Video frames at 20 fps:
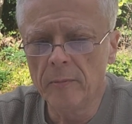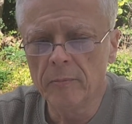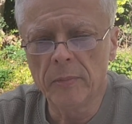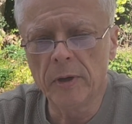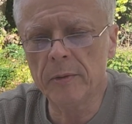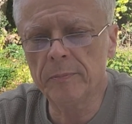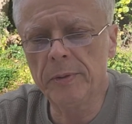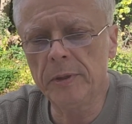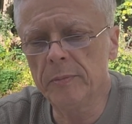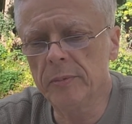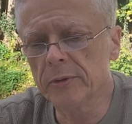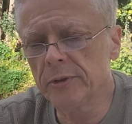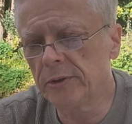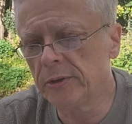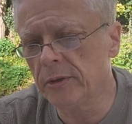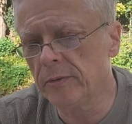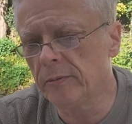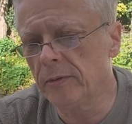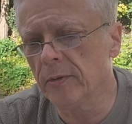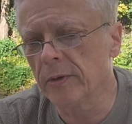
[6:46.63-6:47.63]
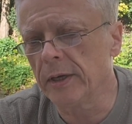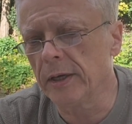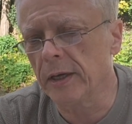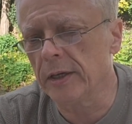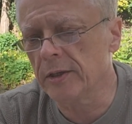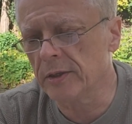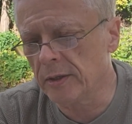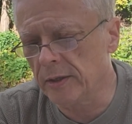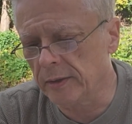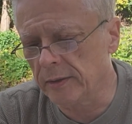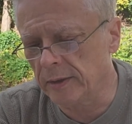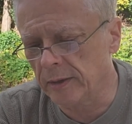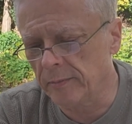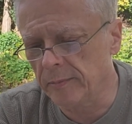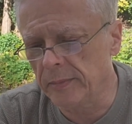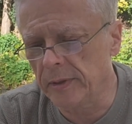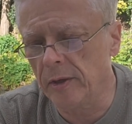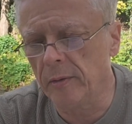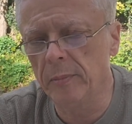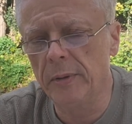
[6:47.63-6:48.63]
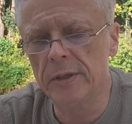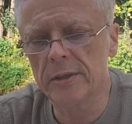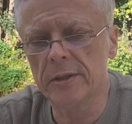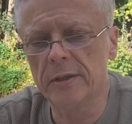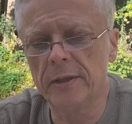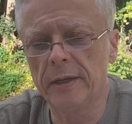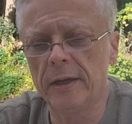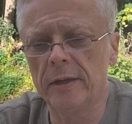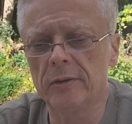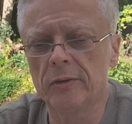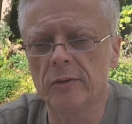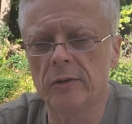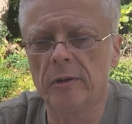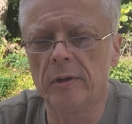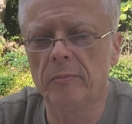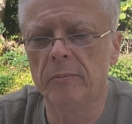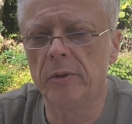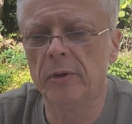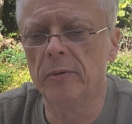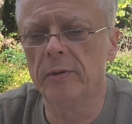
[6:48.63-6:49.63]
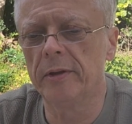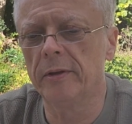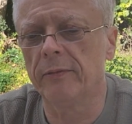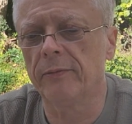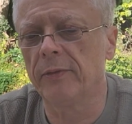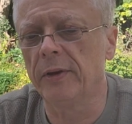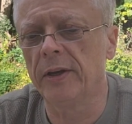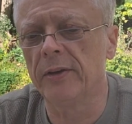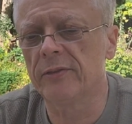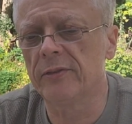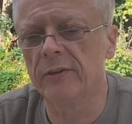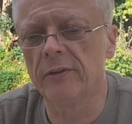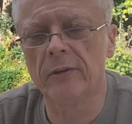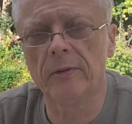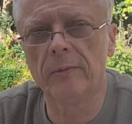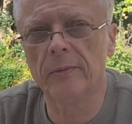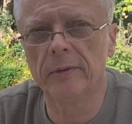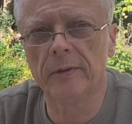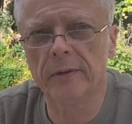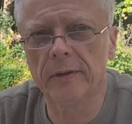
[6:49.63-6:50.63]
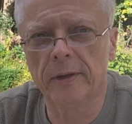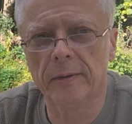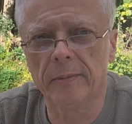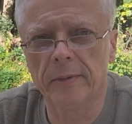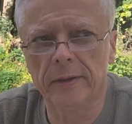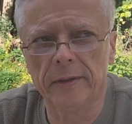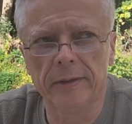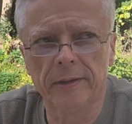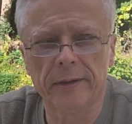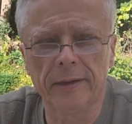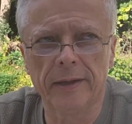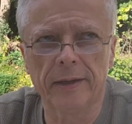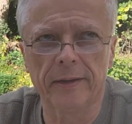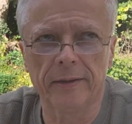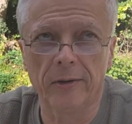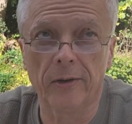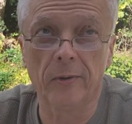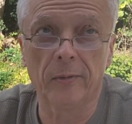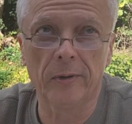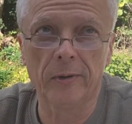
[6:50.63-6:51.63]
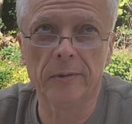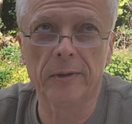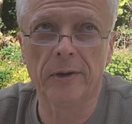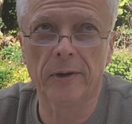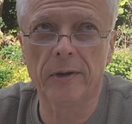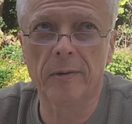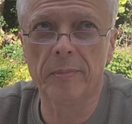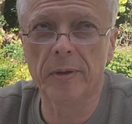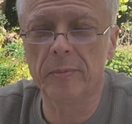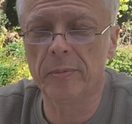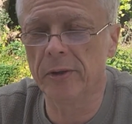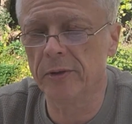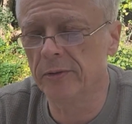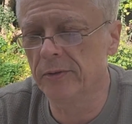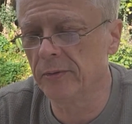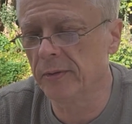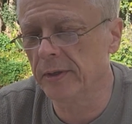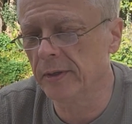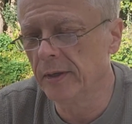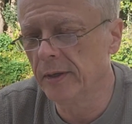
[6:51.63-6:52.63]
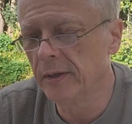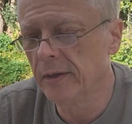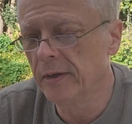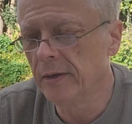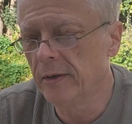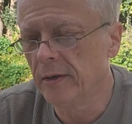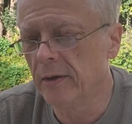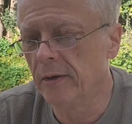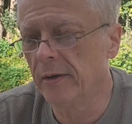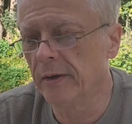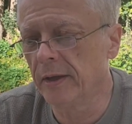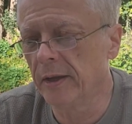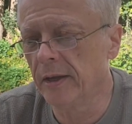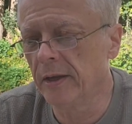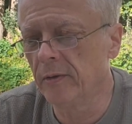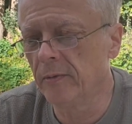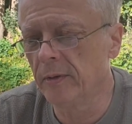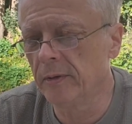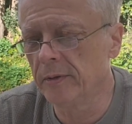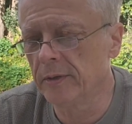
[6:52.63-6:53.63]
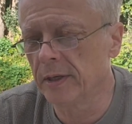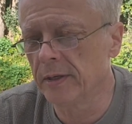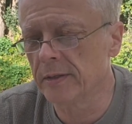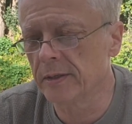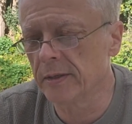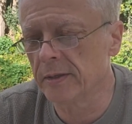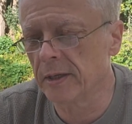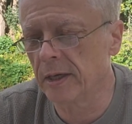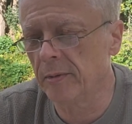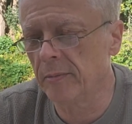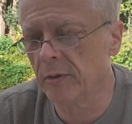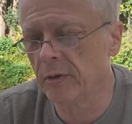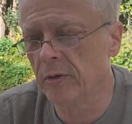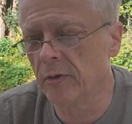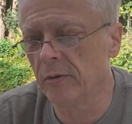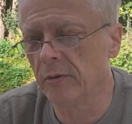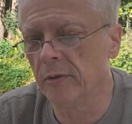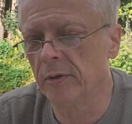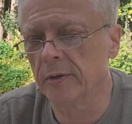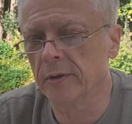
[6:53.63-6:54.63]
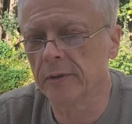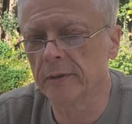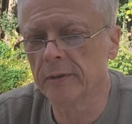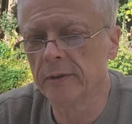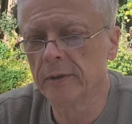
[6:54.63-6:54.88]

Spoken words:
But people still won't catch on. I'll mention that until I'm blue in the face, and not no one. There are people that do it. Hardly anyone takes the time to go look.